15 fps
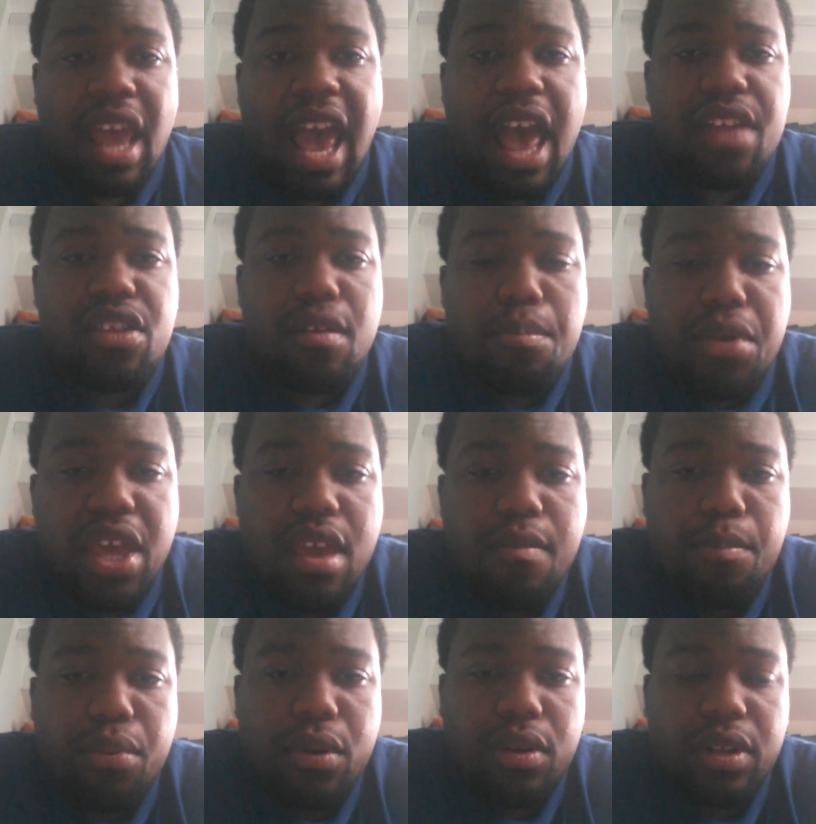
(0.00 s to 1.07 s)
as a
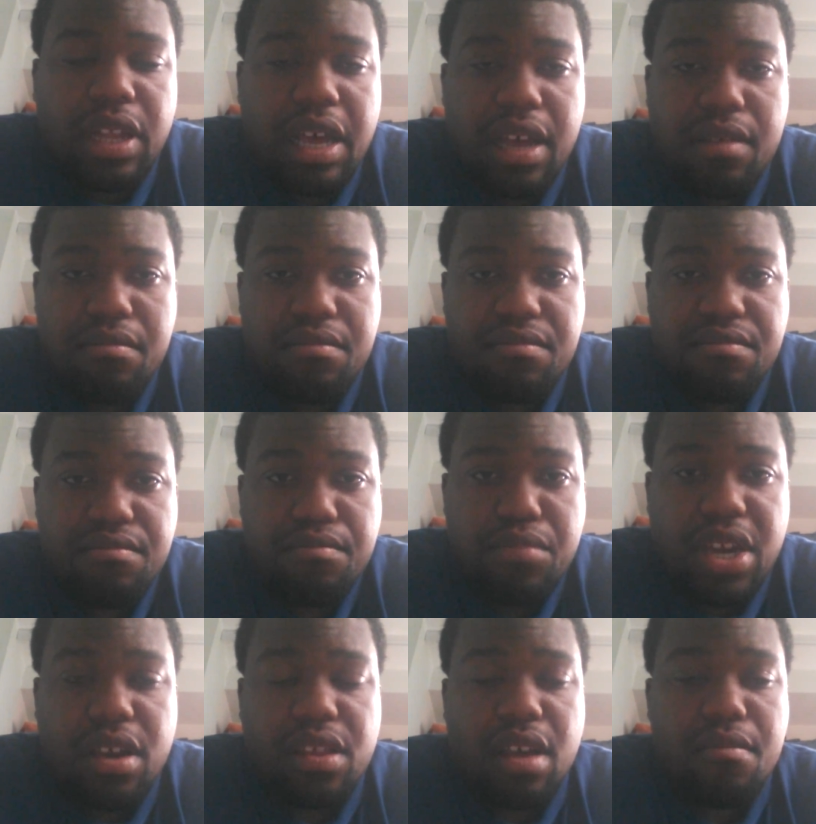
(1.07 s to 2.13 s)
people,
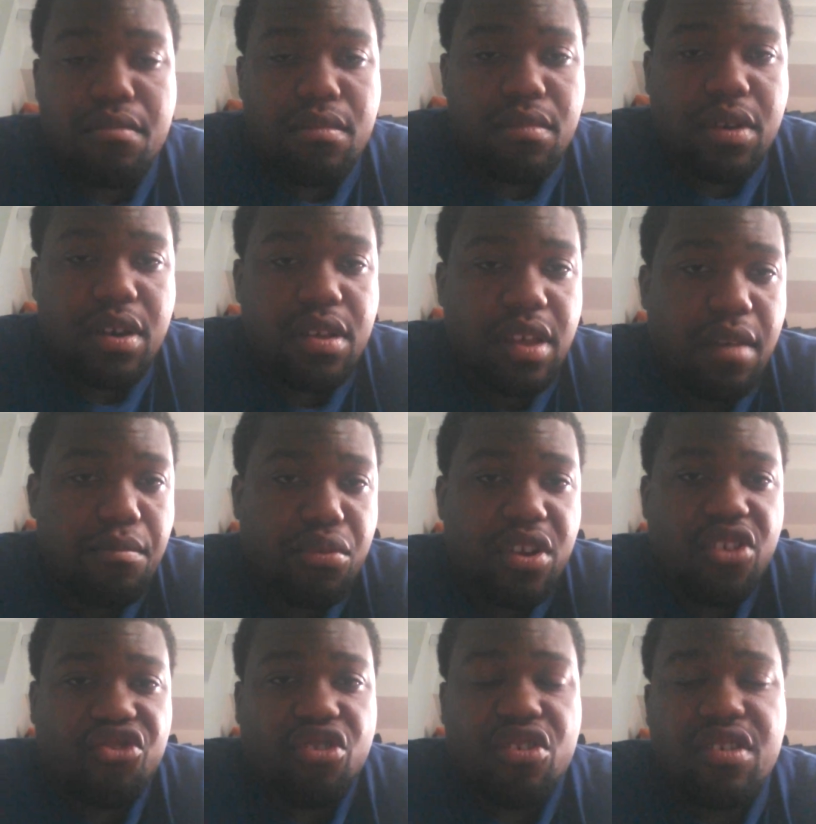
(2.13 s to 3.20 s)
because I'm
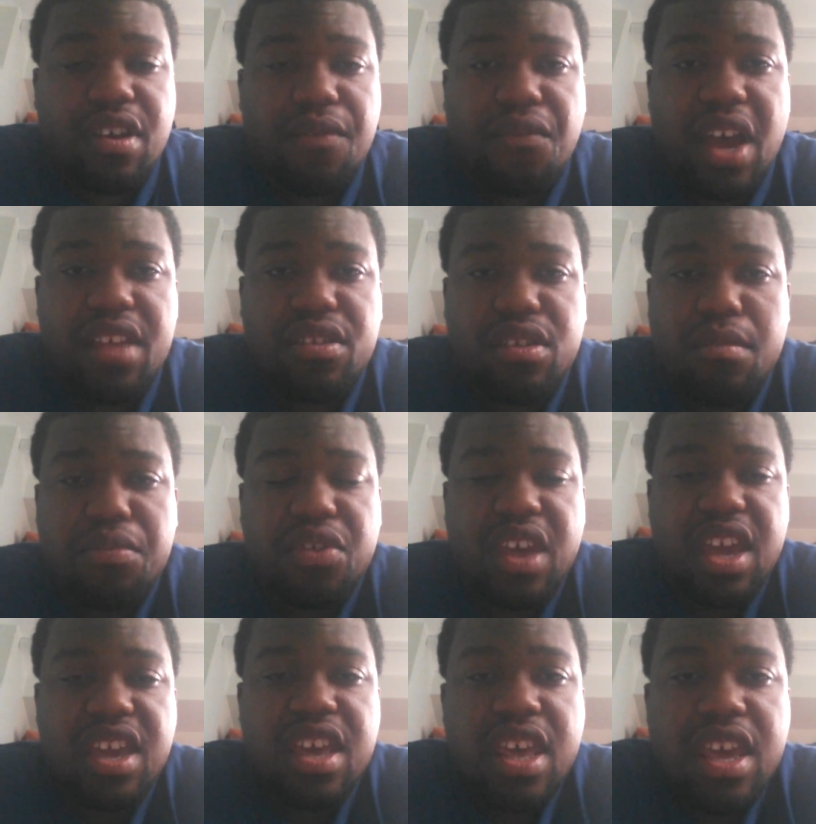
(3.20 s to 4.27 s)
pretty sure you can find
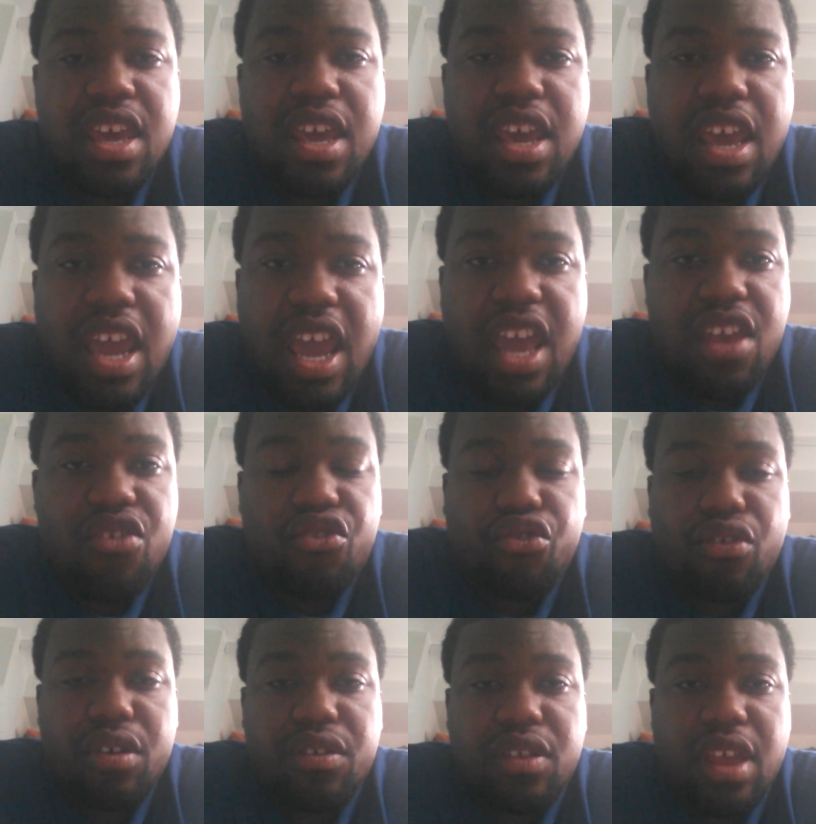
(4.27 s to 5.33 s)
something
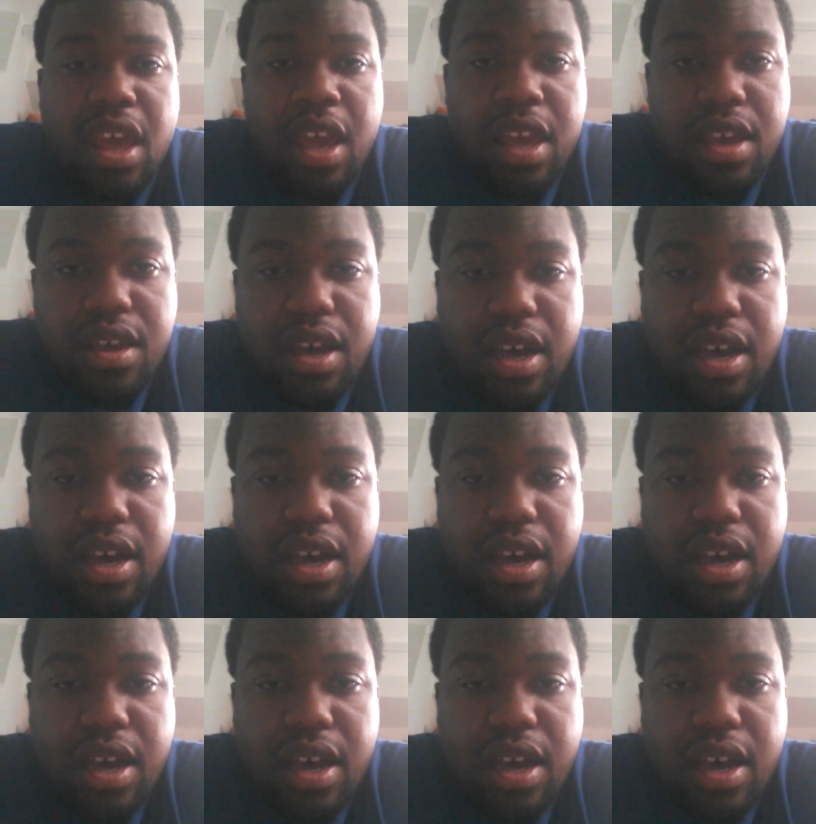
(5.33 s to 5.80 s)
interesting